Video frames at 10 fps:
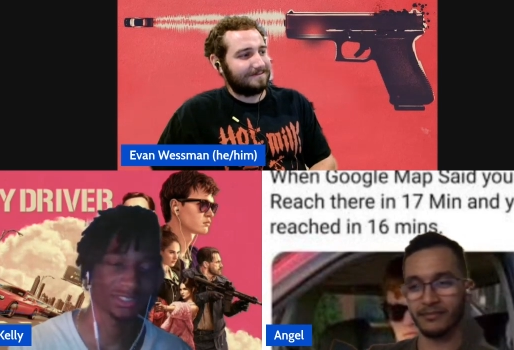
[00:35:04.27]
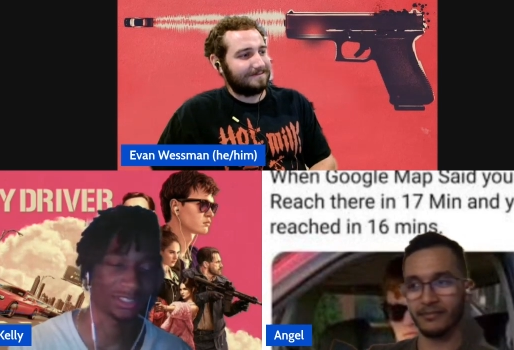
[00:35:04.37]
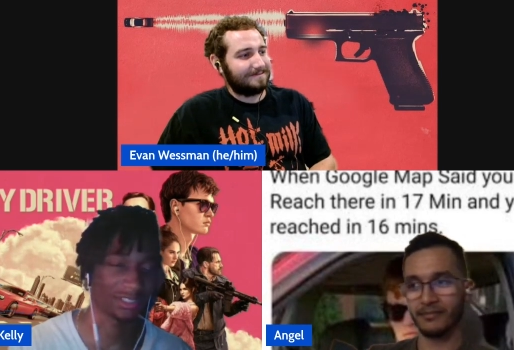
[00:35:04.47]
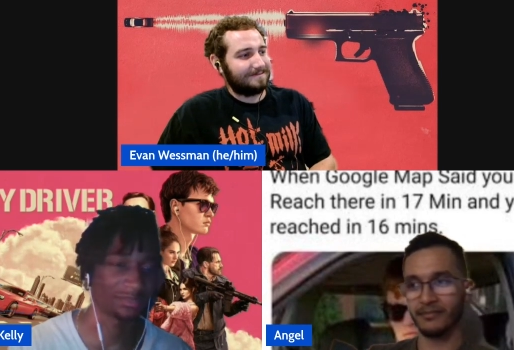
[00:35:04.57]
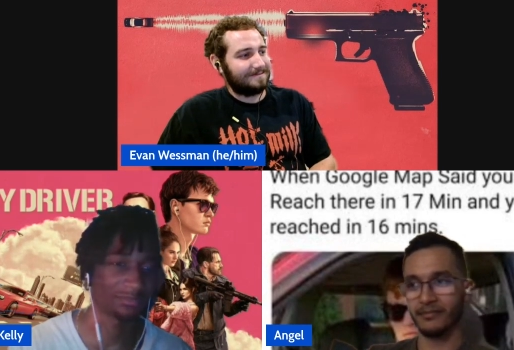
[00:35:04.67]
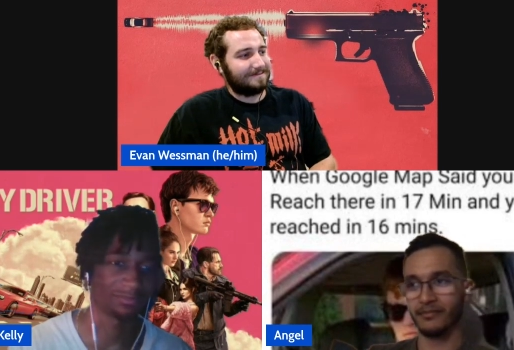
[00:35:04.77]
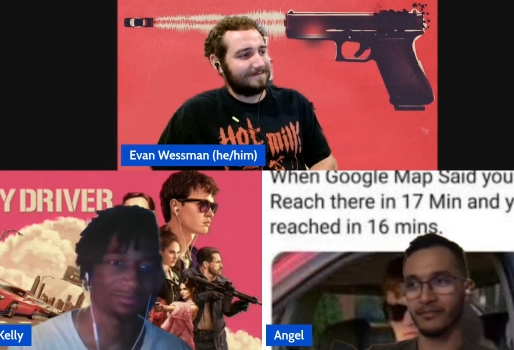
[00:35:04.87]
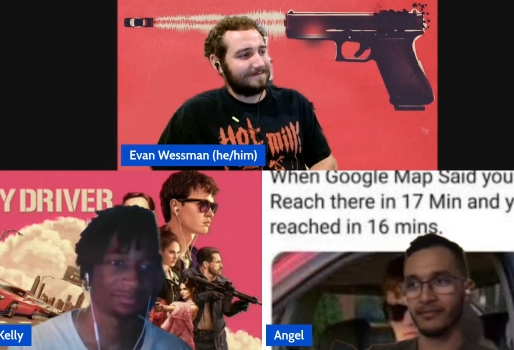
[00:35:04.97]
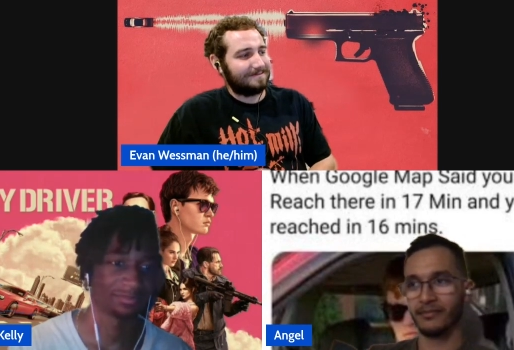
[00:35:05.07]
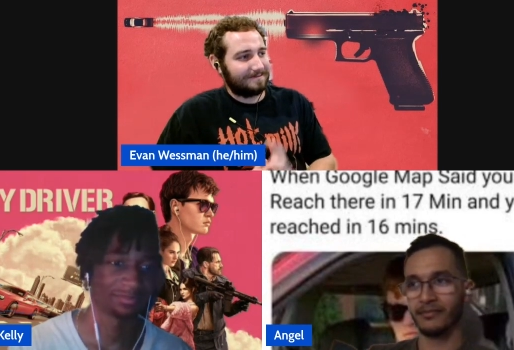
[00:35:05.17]
Speaker 1: kill them
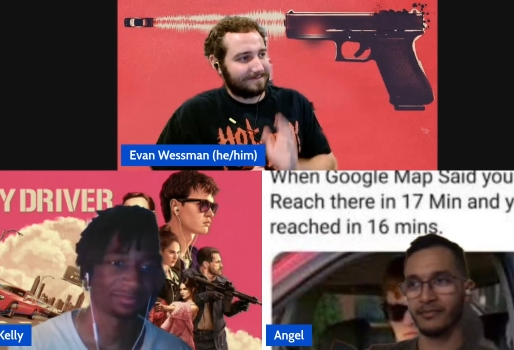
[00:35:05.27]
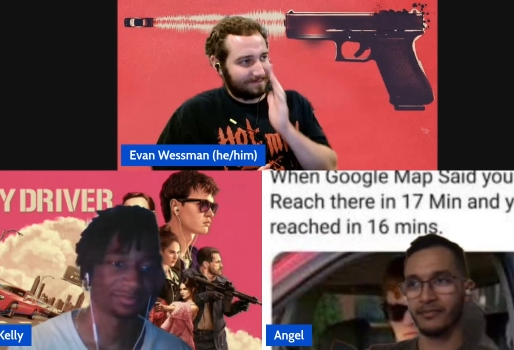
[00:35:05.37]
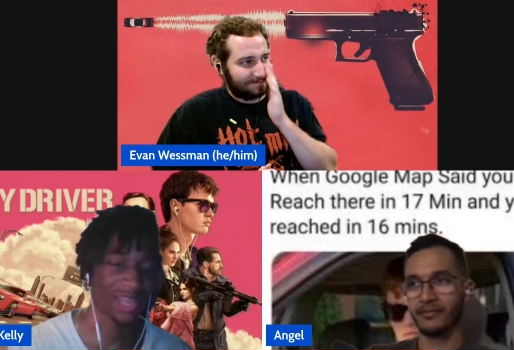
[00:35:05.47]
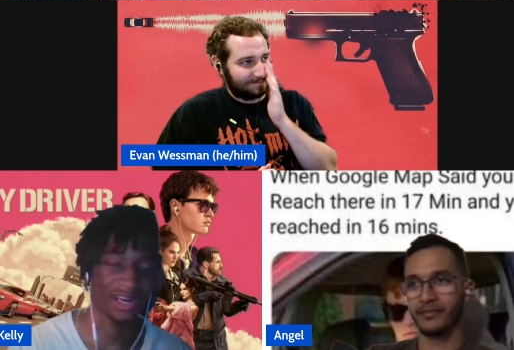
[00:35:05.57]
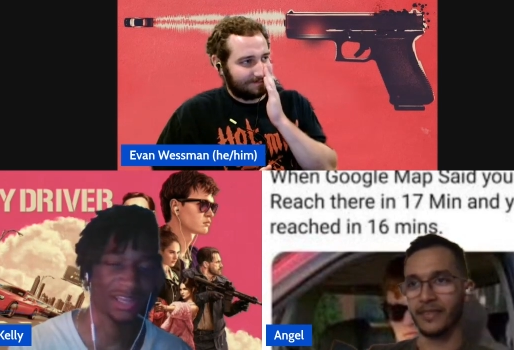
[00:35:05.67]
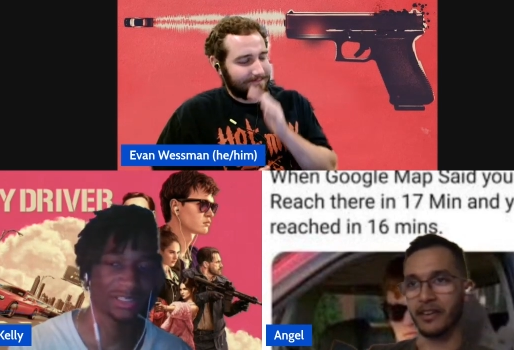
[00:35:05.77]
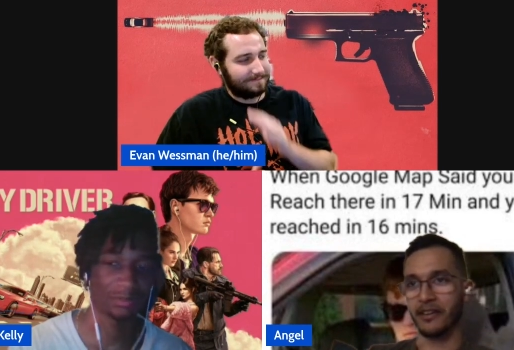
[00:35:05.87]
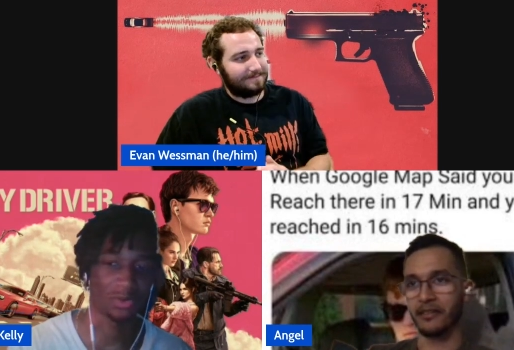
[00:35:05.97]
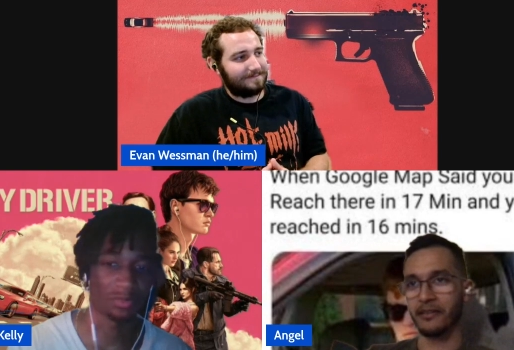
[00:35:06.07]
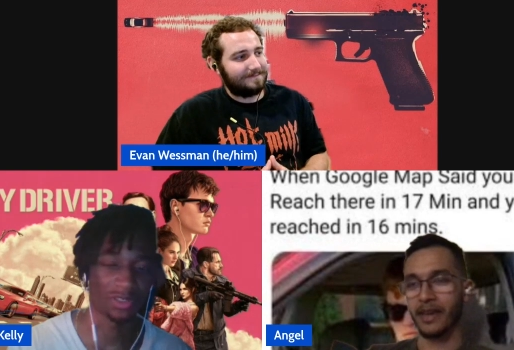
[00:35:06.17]
yeah. at any
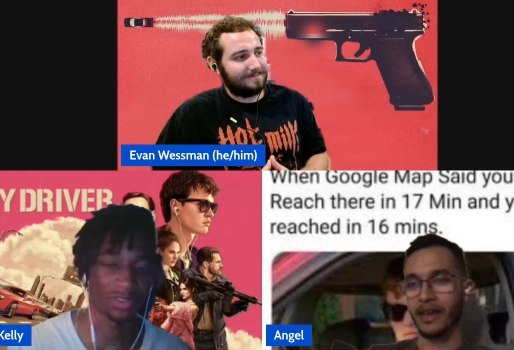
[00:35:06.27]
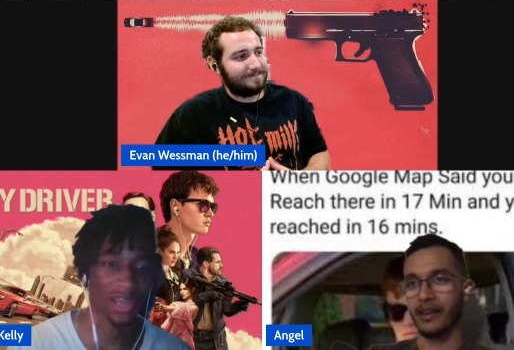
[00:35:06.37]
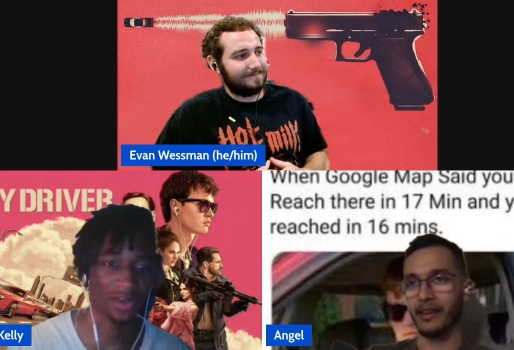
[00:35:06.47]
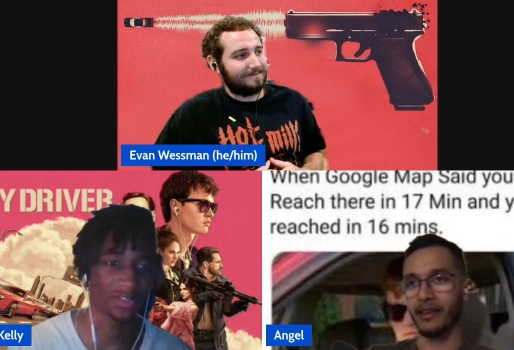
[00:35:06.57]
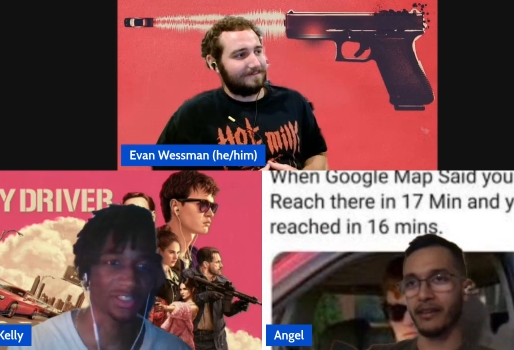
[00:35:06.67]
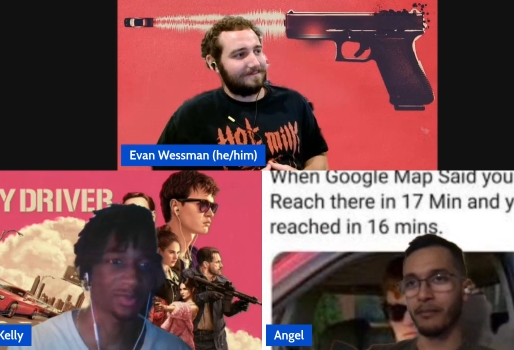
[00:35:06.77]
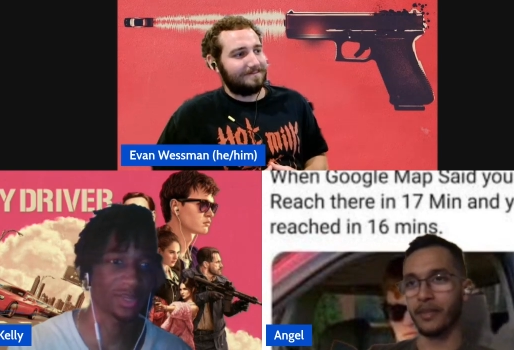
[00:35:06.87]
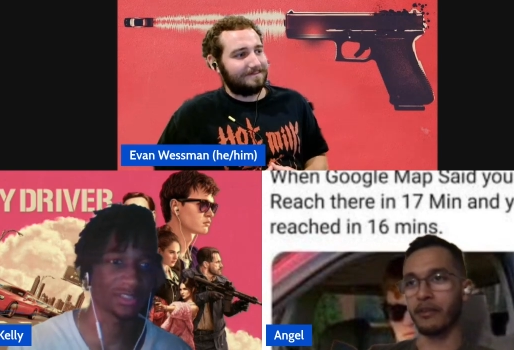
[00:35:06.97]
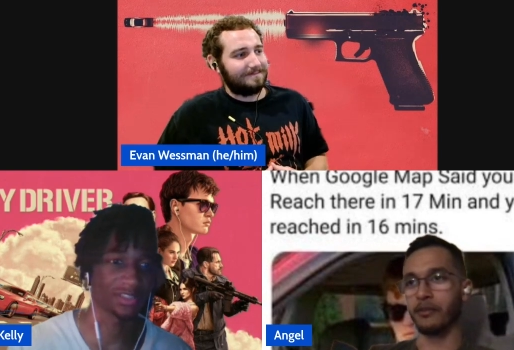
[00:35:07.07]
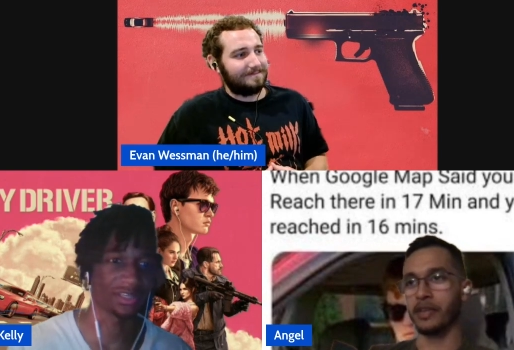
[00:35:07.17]
moment i was but
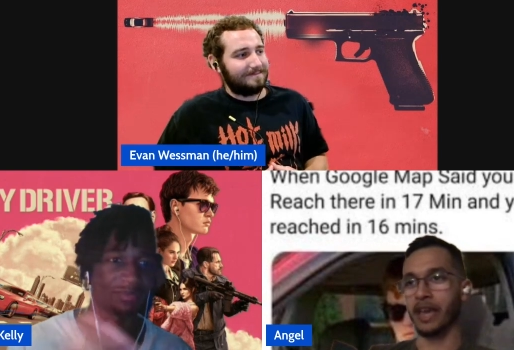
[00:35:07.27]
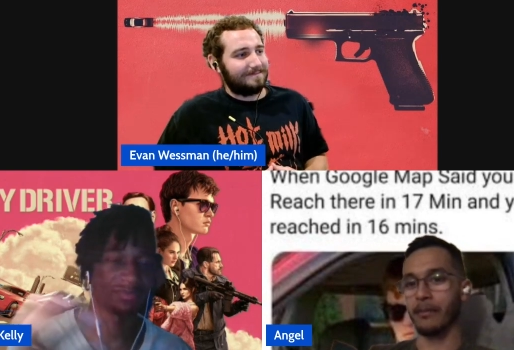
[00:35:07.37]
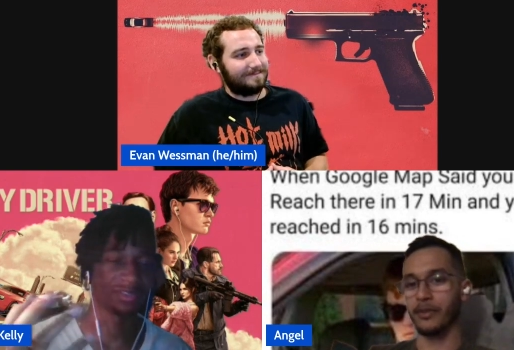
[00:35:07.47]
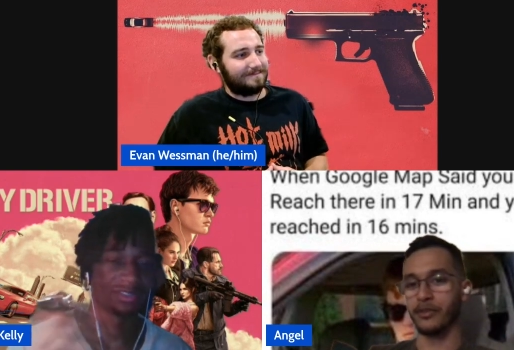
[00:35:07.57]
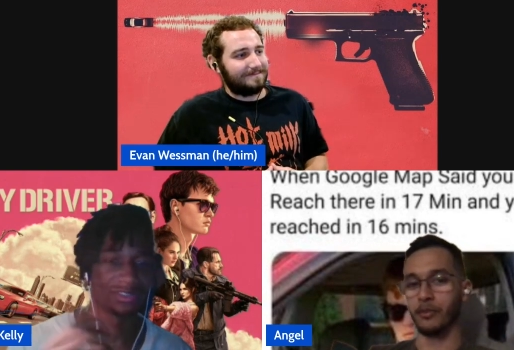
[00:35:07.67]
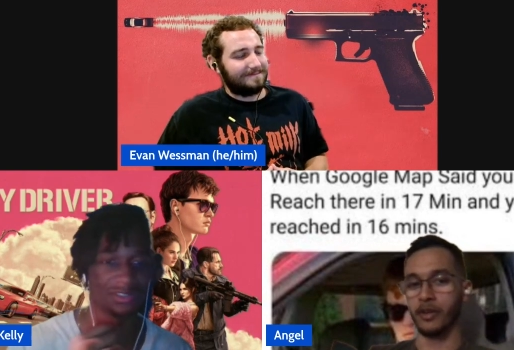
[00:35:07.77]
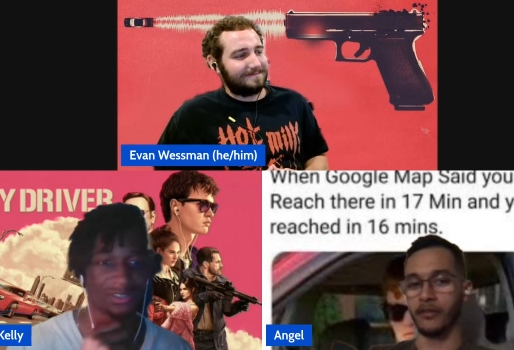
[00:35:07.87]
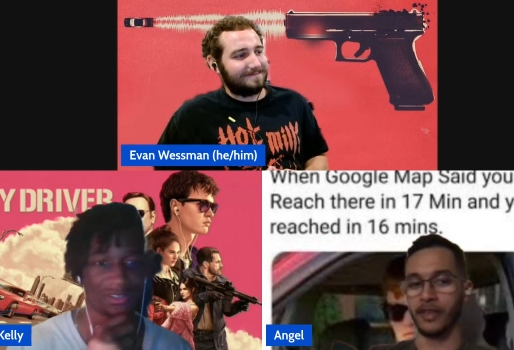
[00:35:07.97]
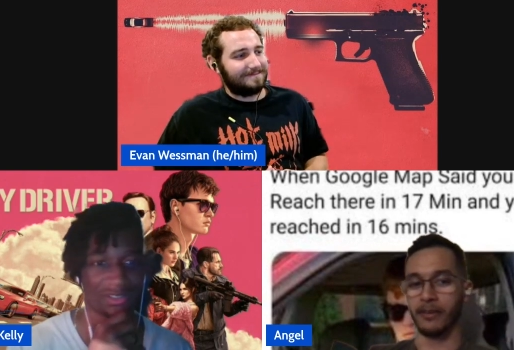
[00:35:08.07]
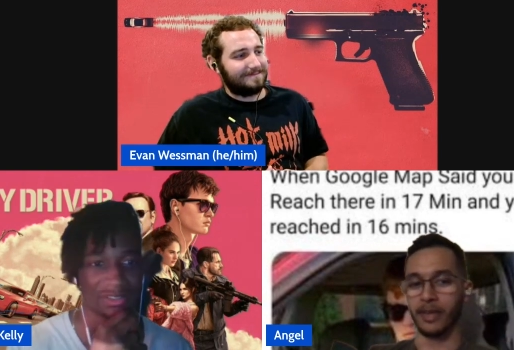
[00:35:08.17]
expecting that only happened them... to one of
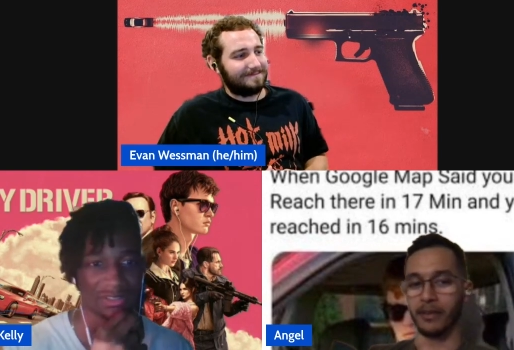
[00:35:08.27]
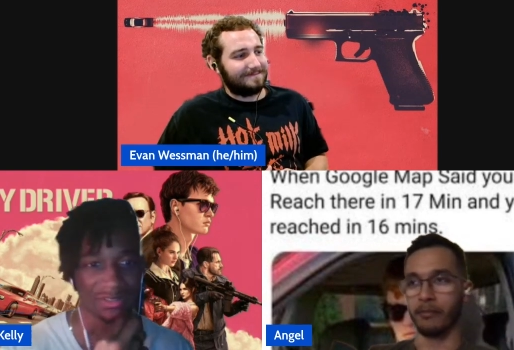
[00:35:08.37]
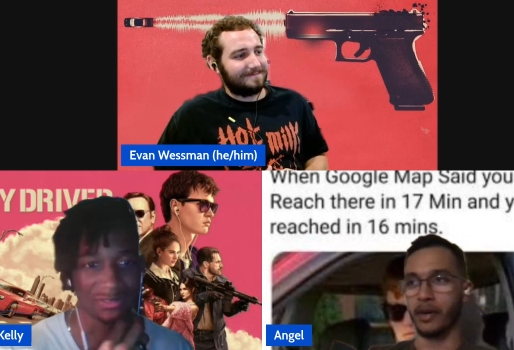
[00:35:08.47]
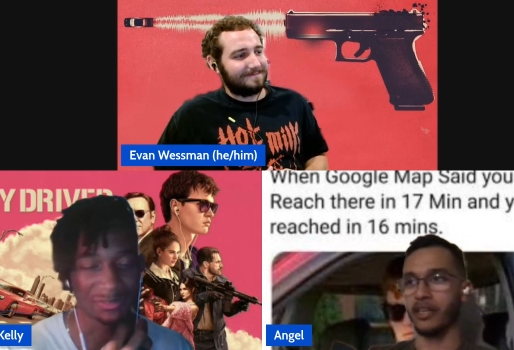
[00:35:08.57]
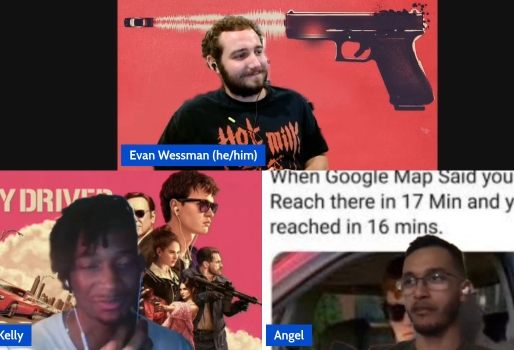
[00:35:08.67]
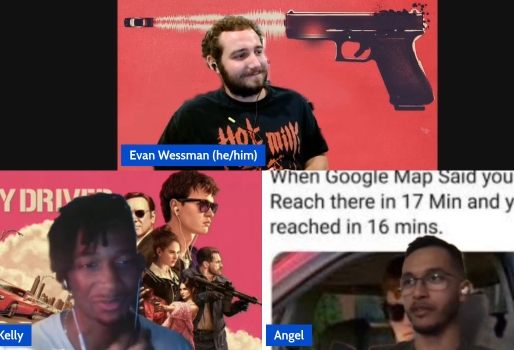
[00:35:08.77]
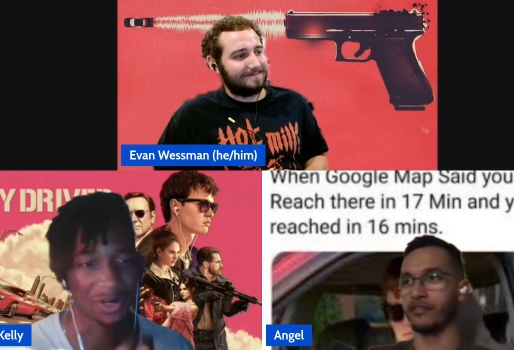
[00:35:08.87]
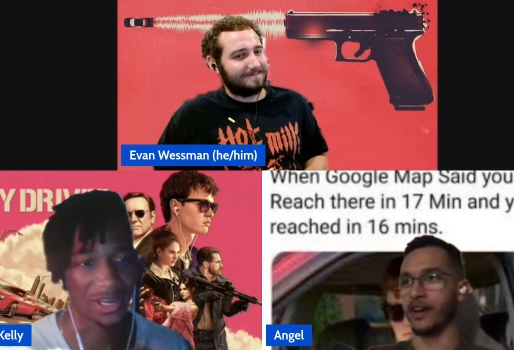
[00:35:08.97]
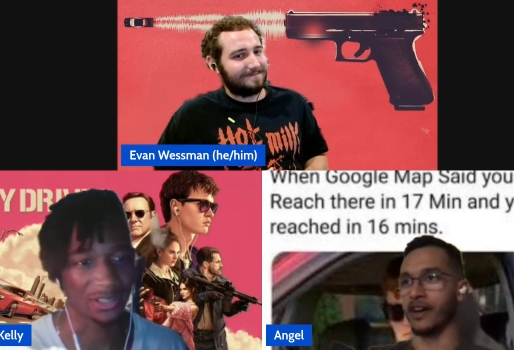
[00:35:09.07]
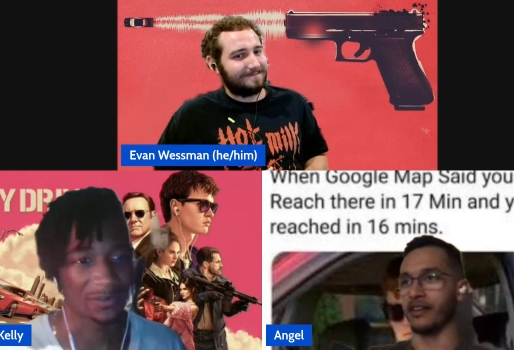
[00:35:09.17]
them like buddy was fine right.